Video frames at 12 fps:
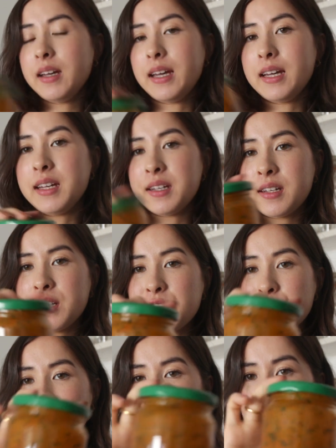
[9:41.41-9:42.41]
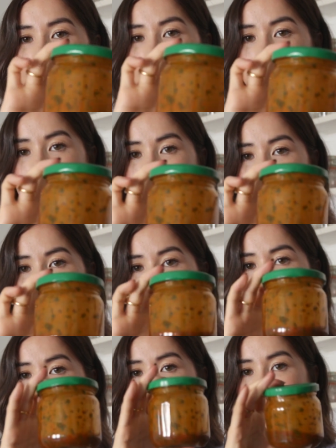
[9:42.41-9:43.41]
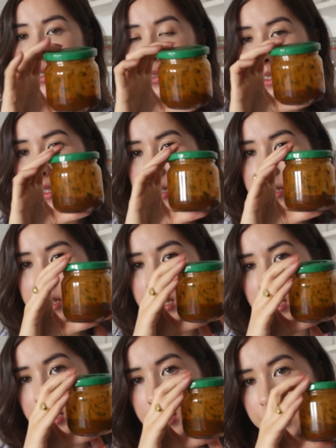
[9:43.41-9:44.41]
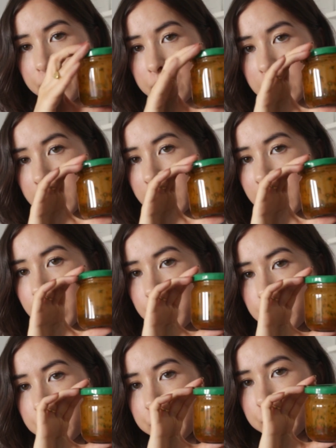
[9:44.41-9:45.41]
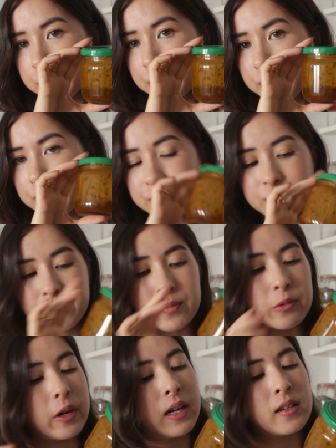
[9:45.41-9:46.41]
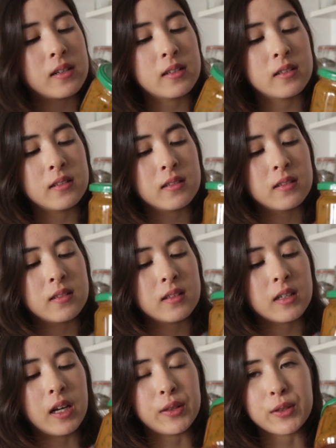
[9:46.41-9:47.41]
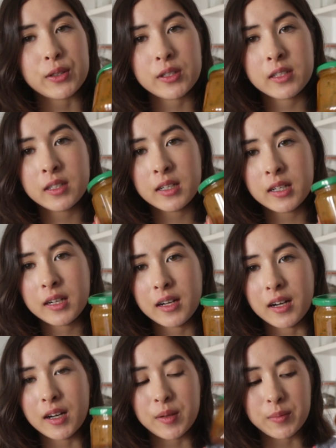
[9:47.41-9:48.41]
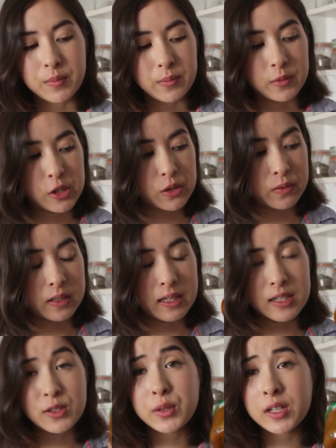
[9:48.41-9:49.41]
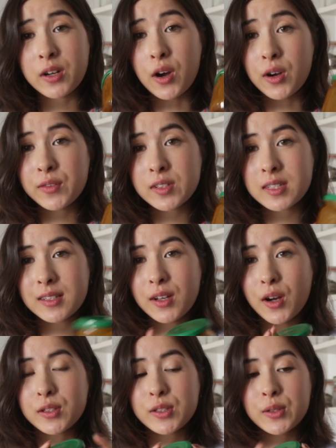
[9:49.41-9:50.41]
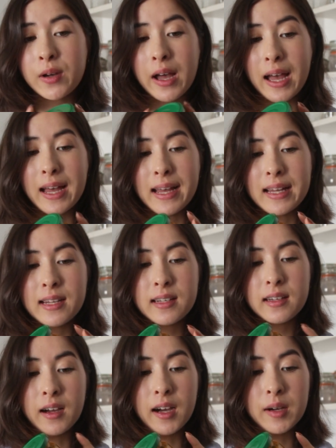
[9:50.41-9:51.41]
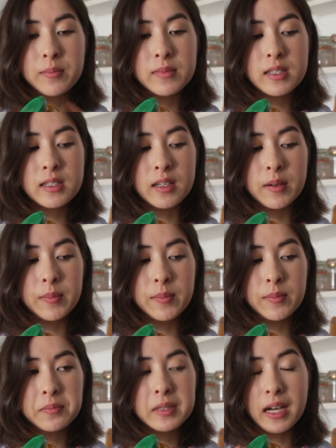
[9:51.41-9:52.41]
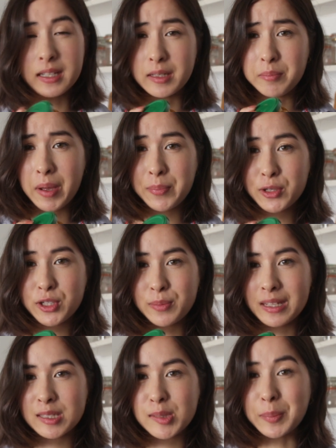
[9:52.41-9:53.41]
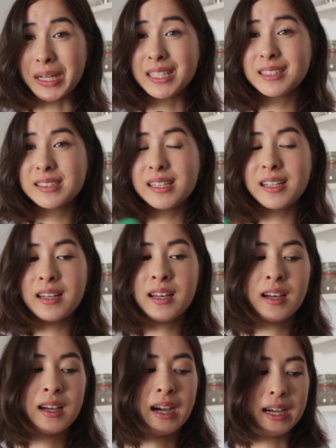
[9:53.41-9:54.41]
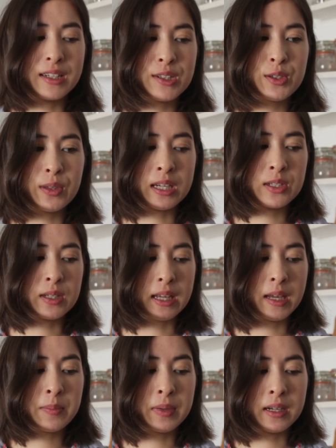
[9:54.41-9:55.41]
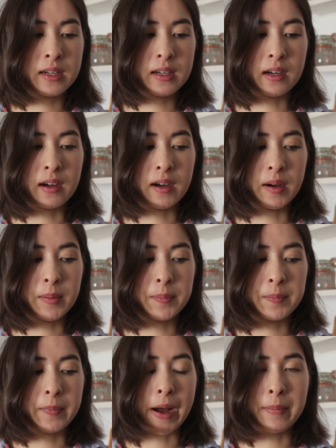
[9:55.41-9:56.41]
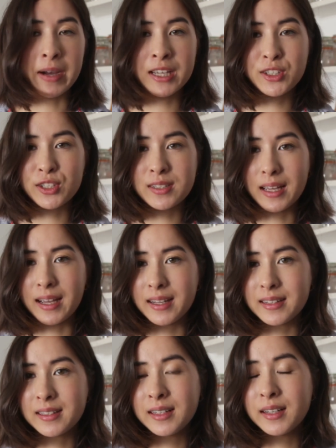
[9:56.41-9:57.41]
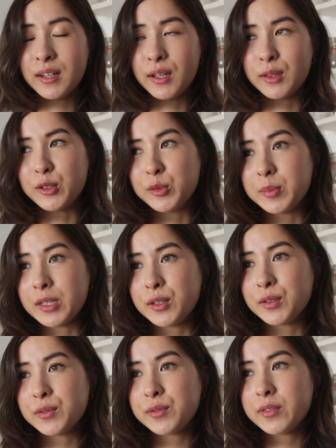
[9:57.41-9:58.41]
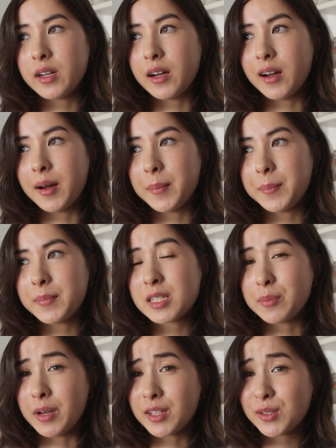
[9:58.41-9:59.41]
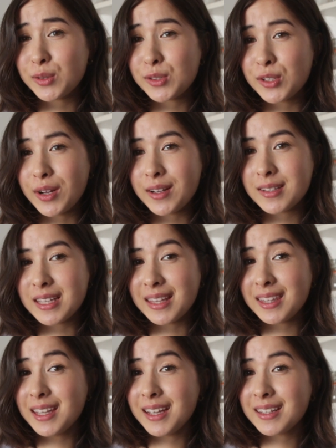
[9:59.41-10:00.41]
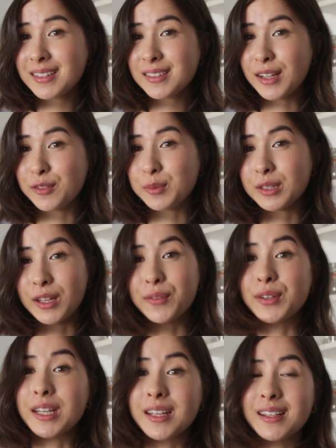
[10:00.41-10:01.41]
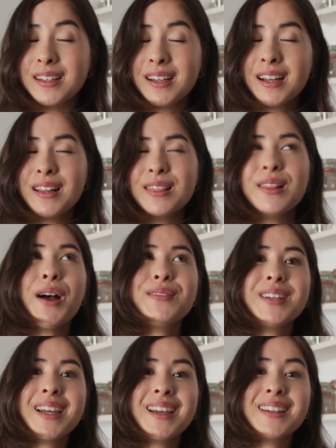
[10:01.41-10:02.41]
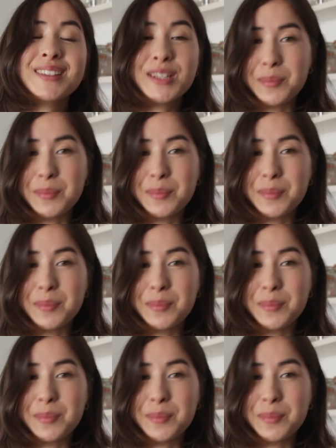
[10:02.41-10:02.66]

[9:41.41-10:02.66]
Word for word: and it should turn into this lovely red color, um, which is really nice. You can obviously also add um, some cayenne pepper to make it spicy. I didn't do that today, but um, I might just add a little bit of um, Tabasco sauce at the end. I've been loving, loving